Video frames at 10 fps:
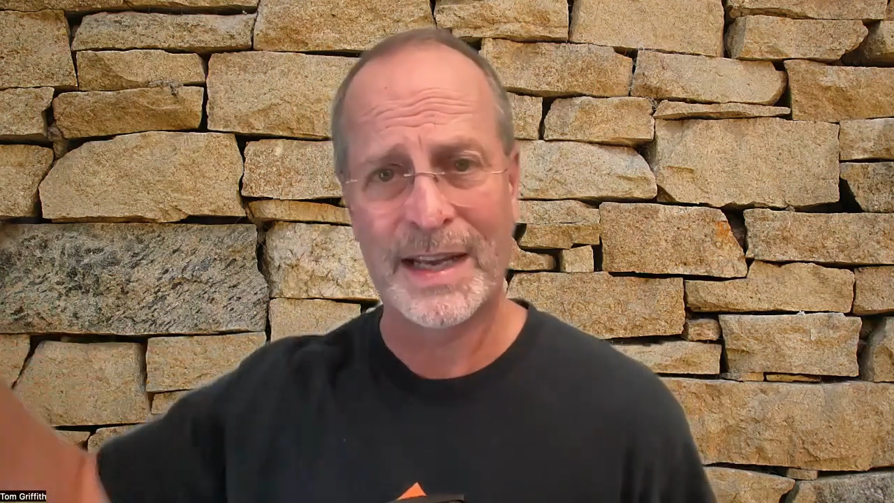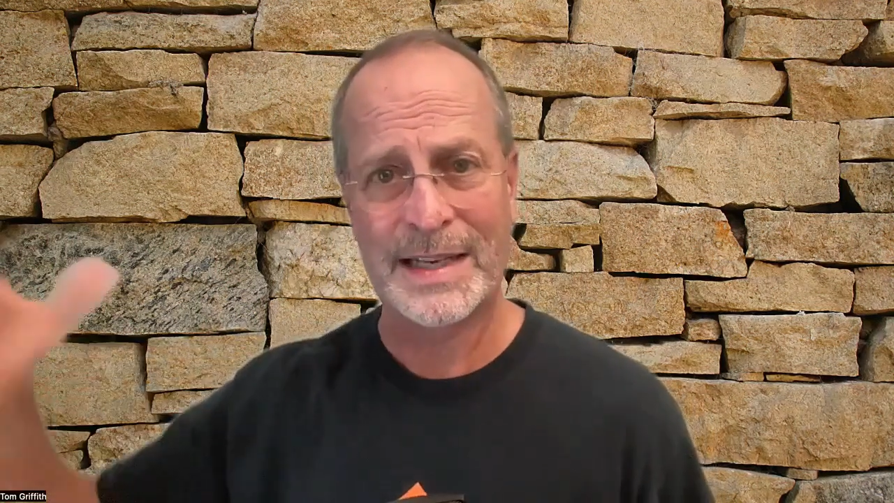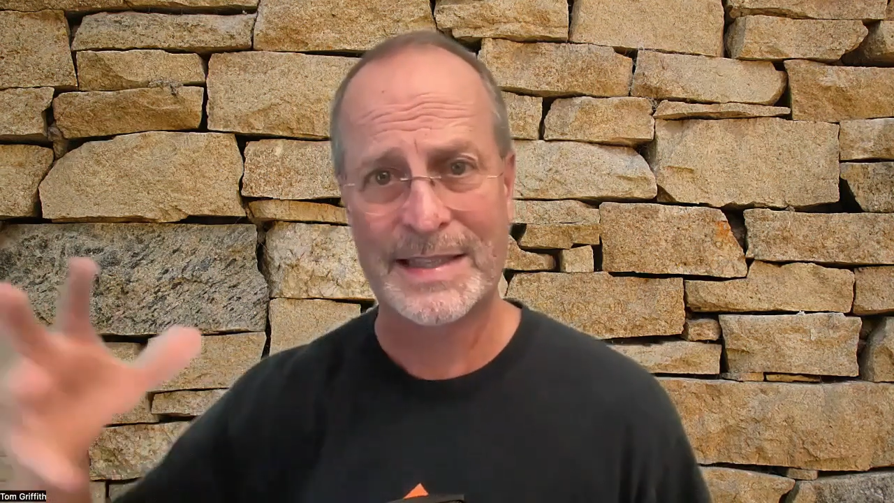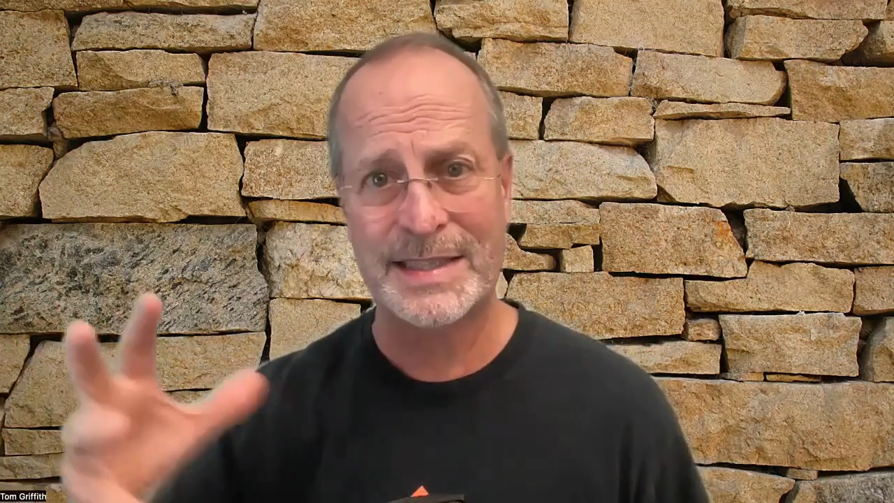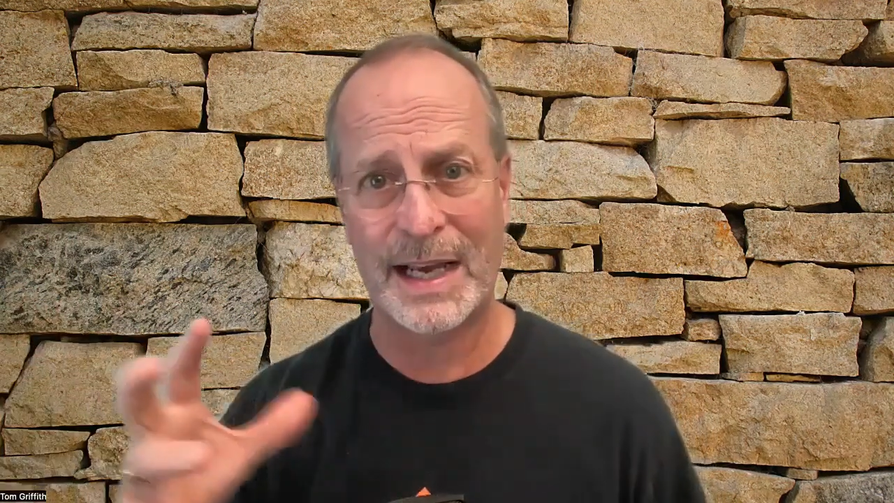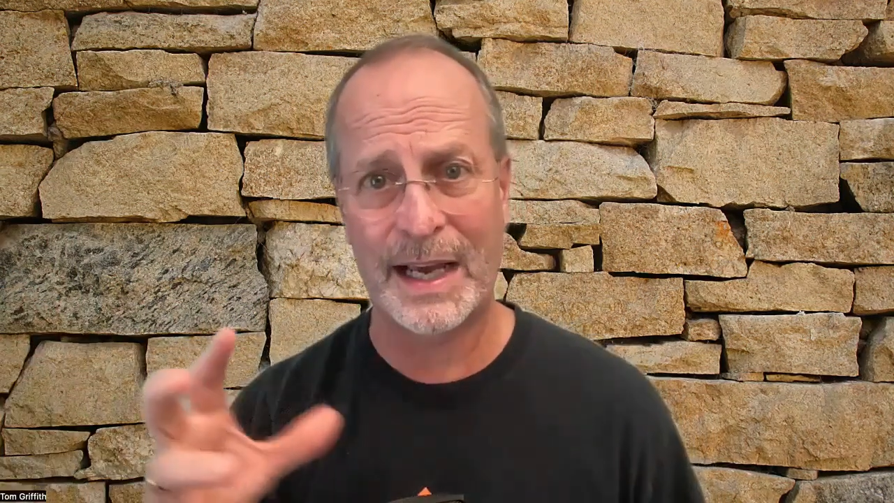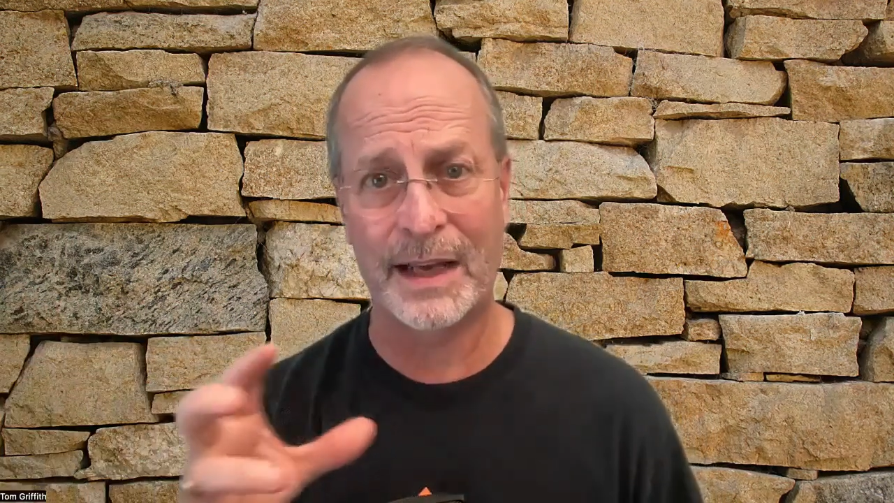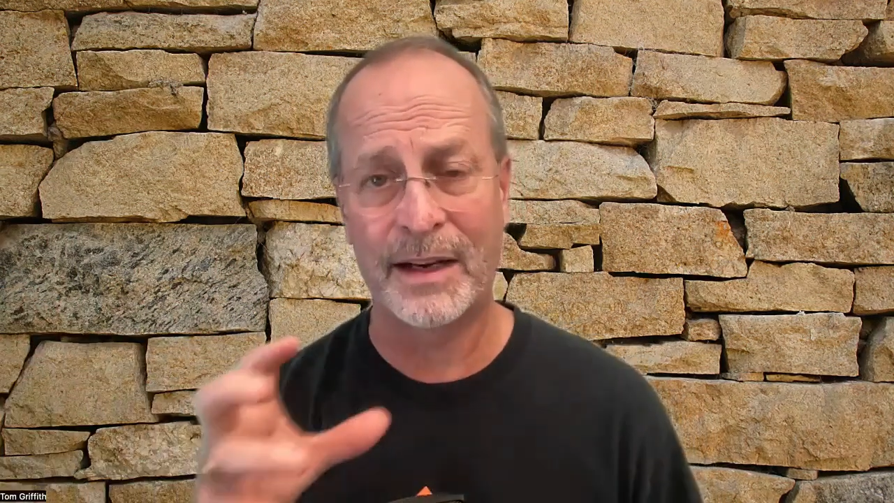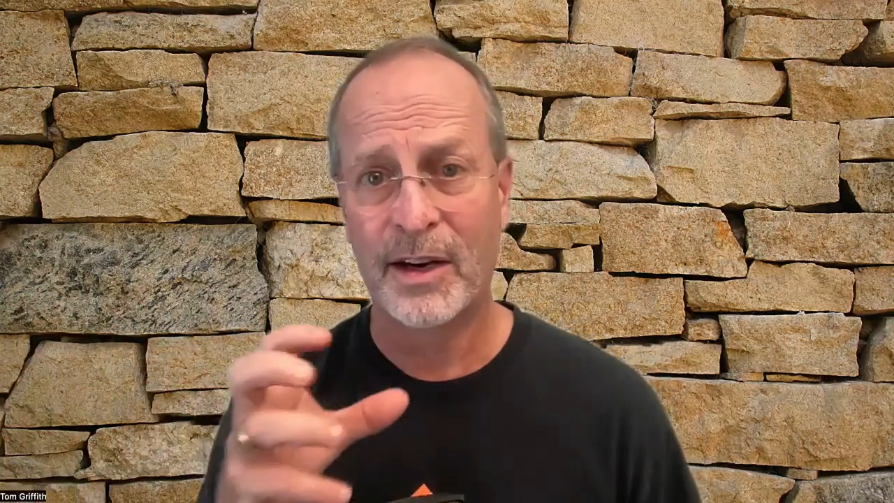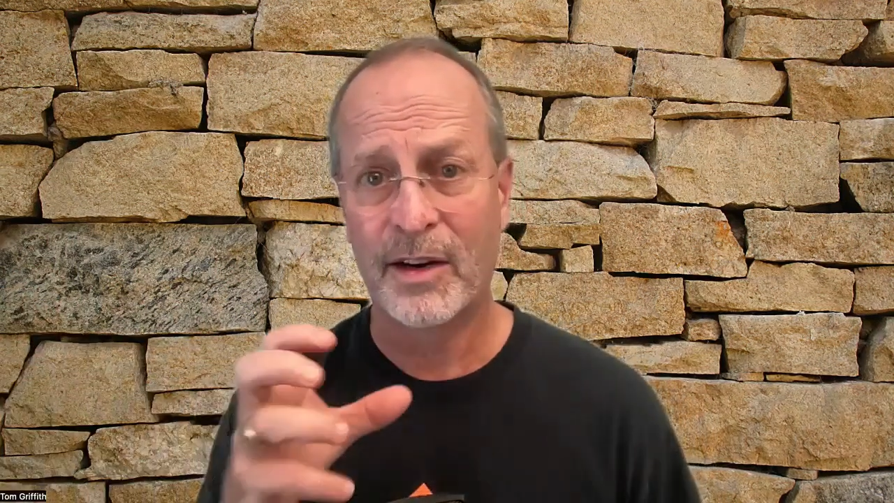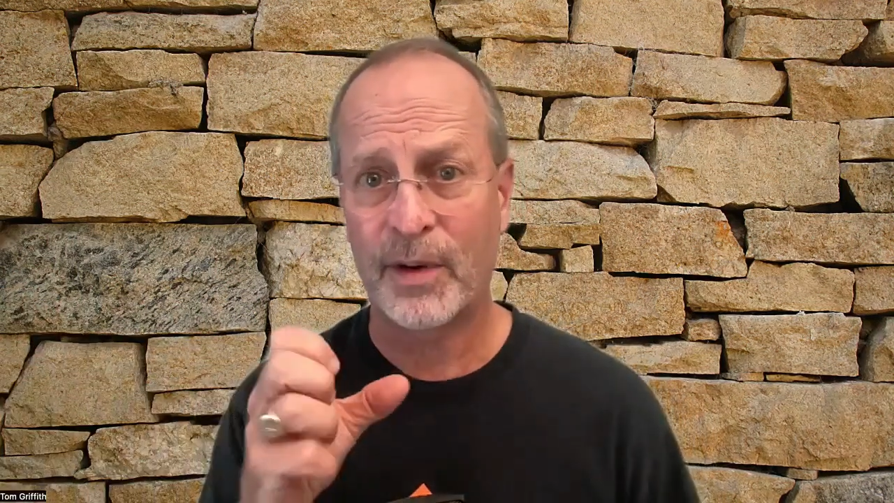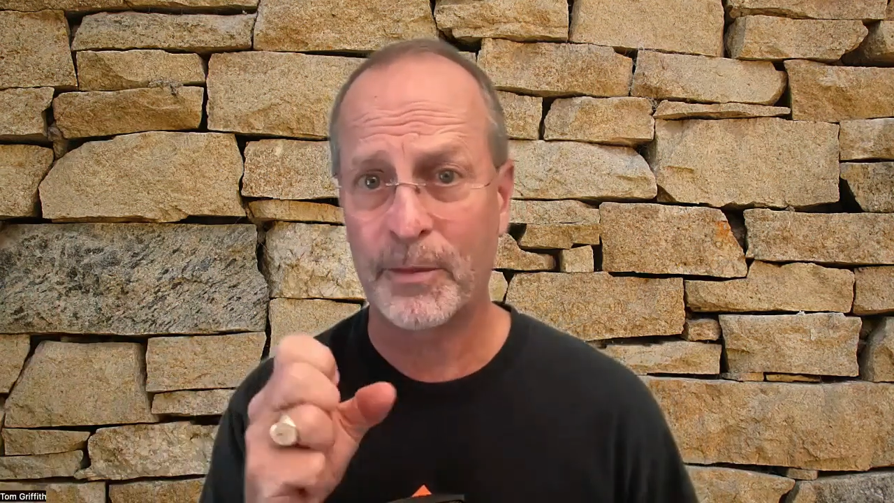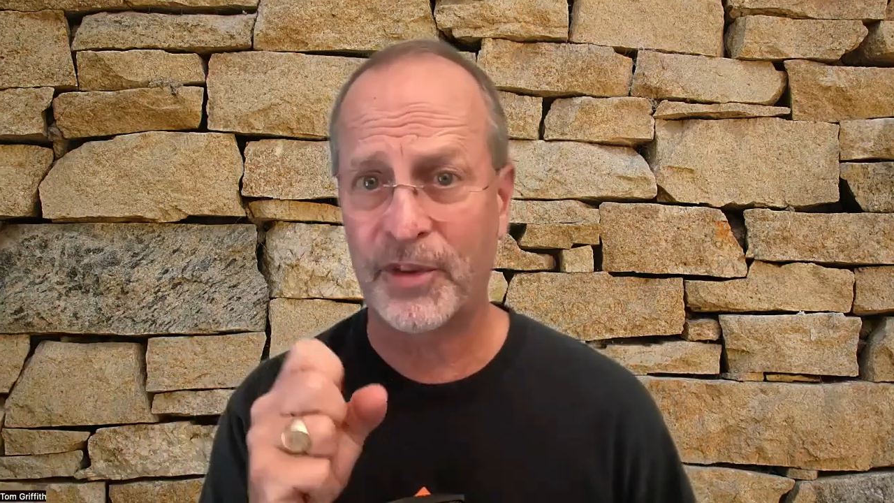Instead, from